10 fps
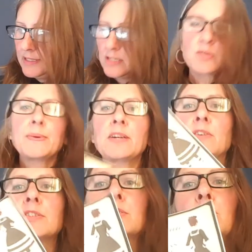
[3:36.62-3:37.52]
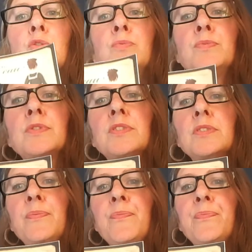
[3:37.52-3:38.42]
Swimming
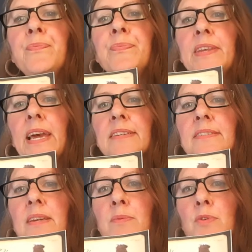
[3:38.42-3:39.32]
costumes. Yes, they